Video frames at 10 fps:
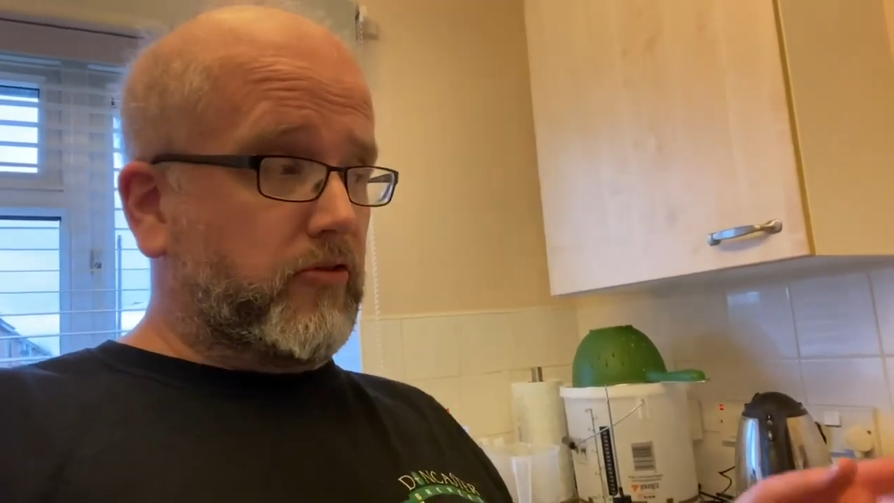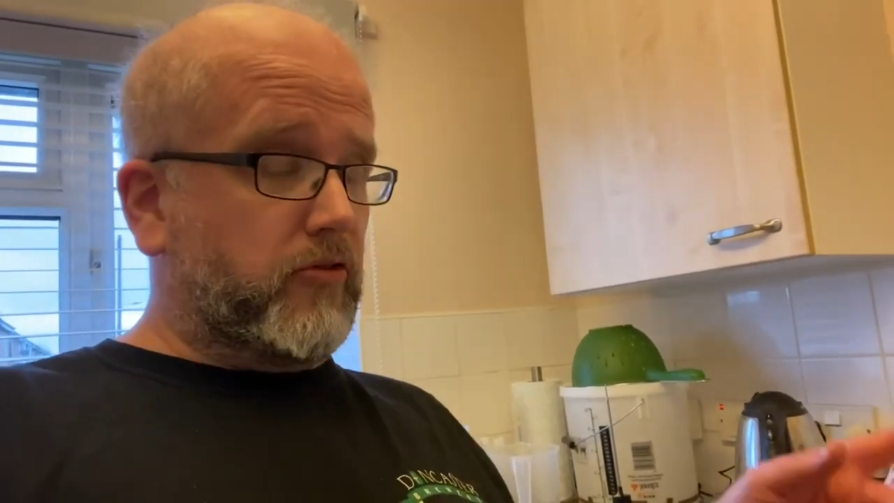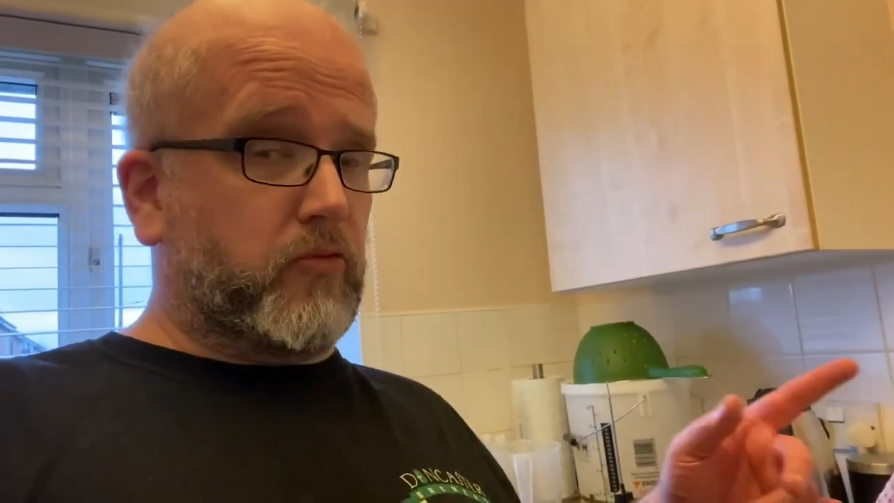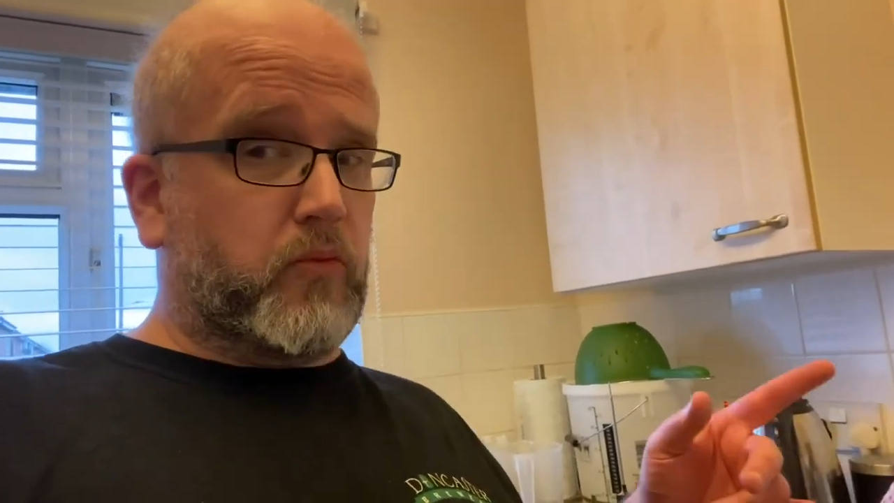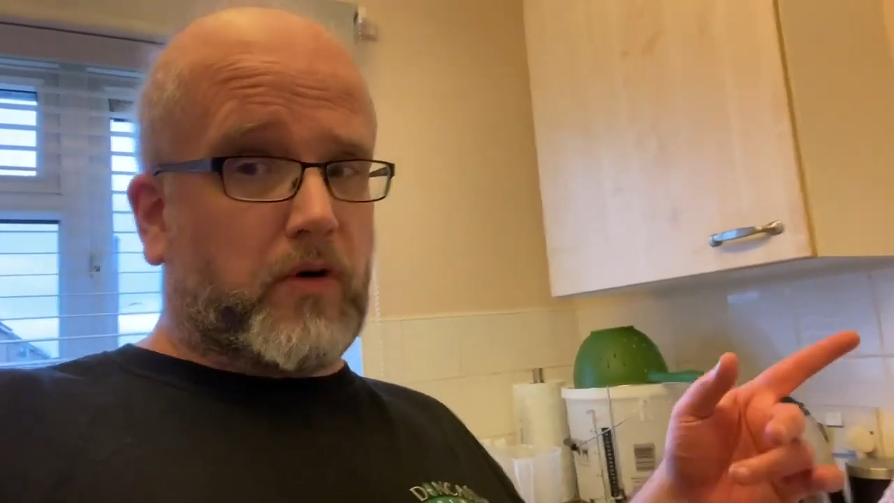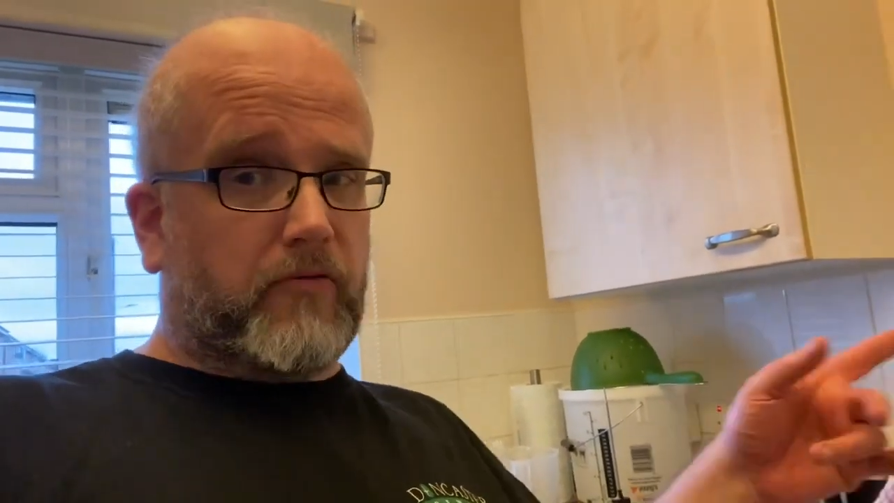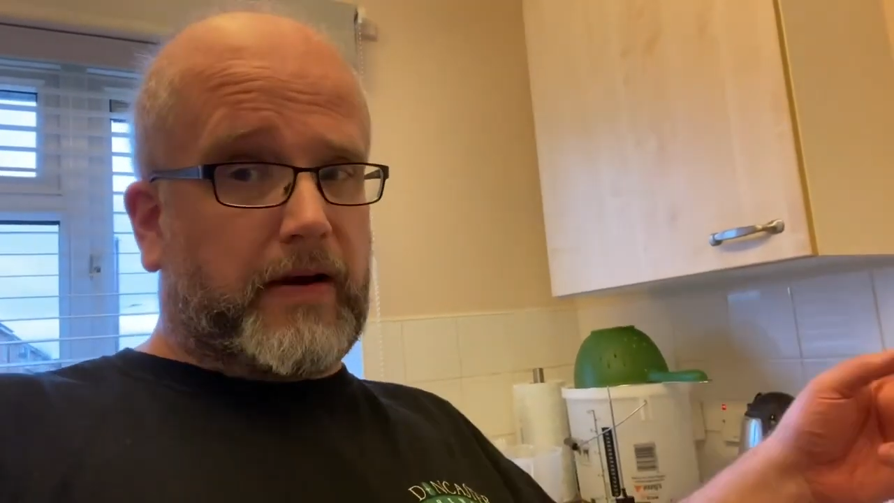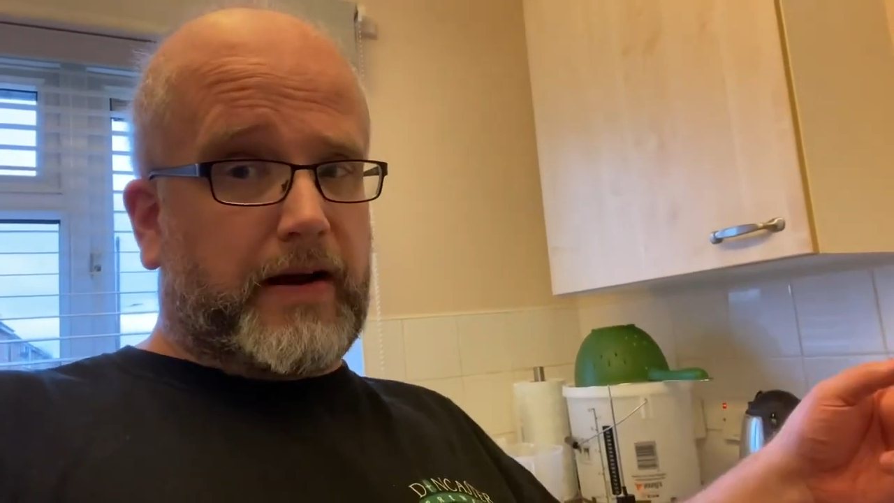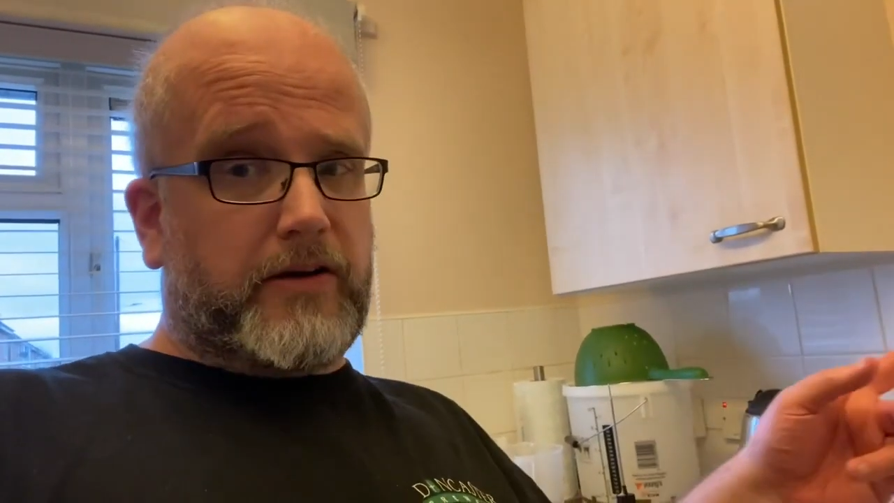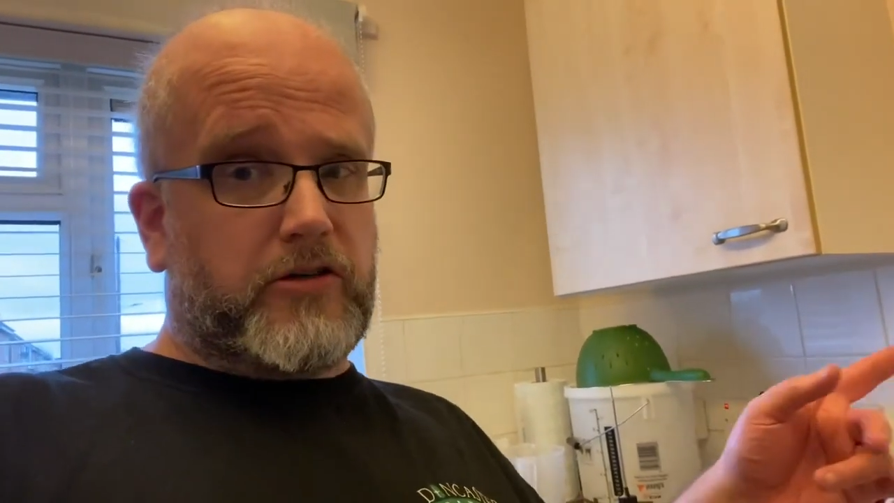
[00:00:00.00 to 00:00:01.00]
just what
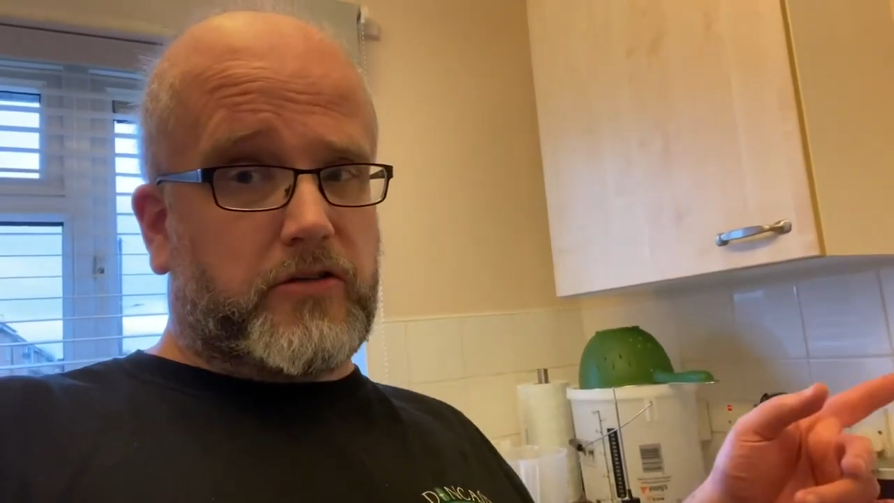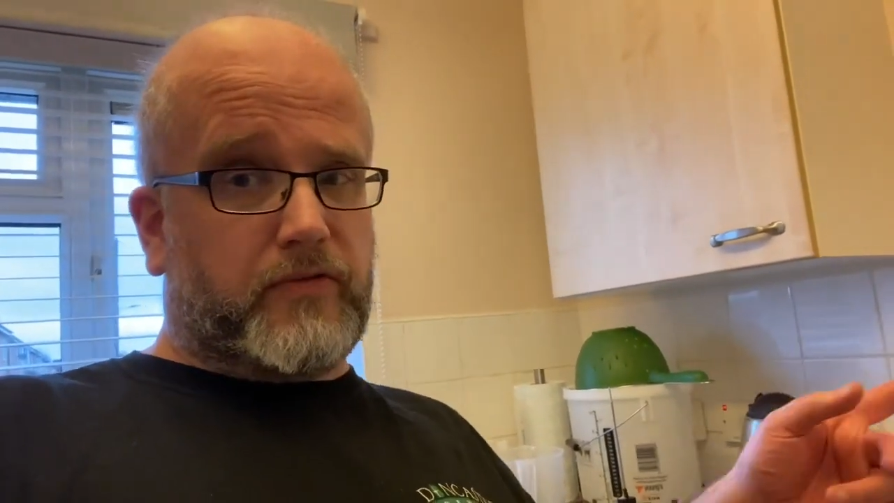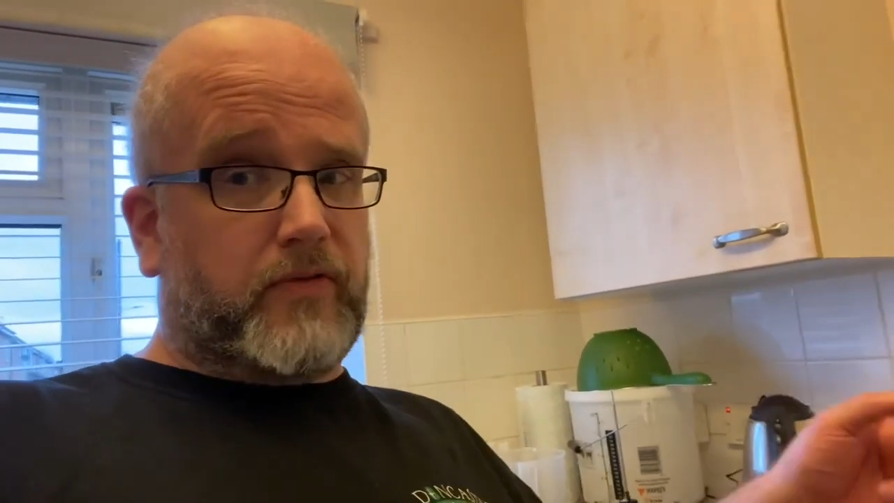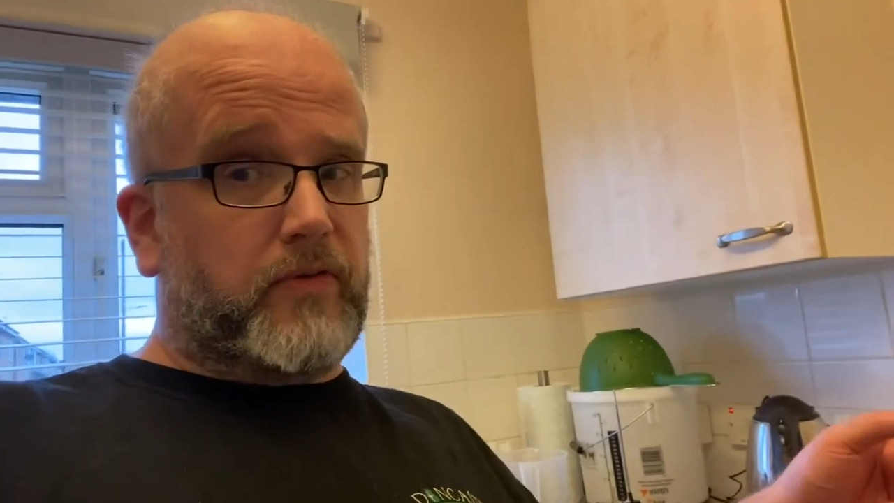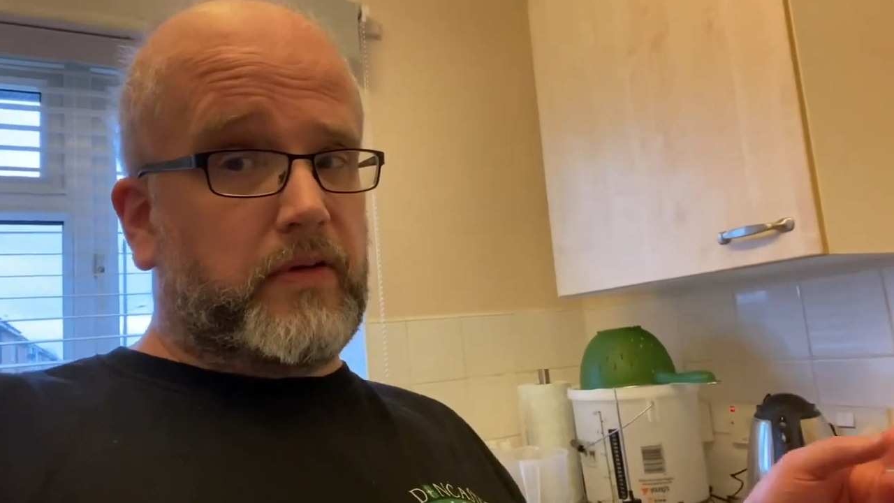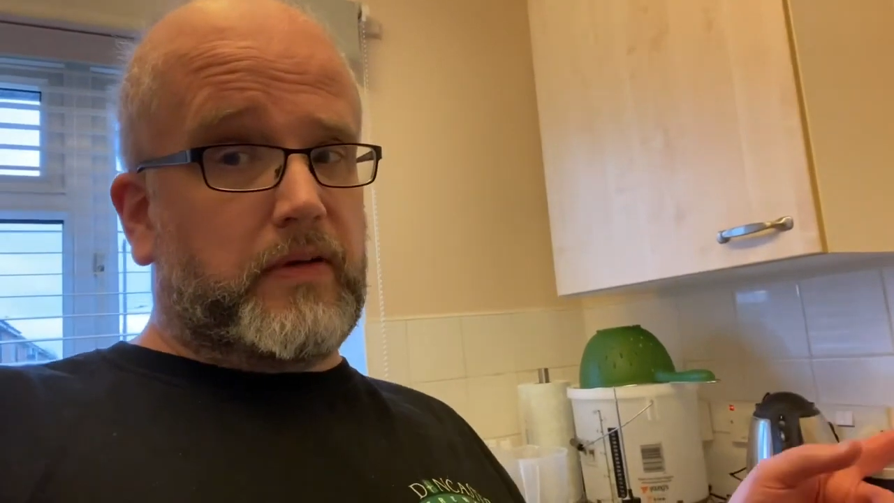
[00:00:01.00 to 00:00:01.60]
range of